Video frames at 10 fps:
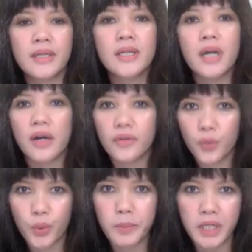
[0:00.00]
other
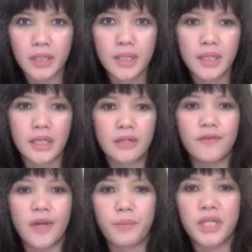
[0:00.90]
women in a
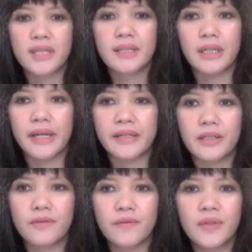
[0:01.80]
feminist
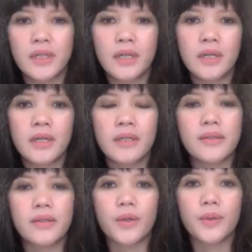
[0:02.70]
collective.
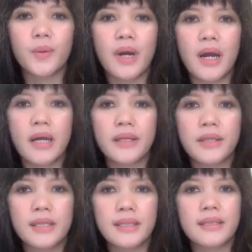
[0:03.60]
So
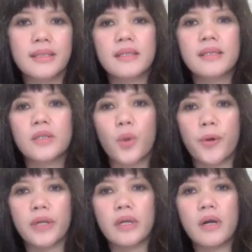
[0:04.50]
this is the
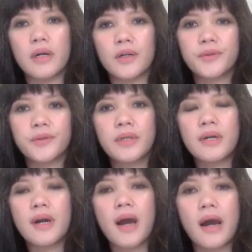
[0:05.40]
story of
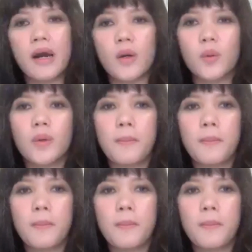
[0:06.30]
how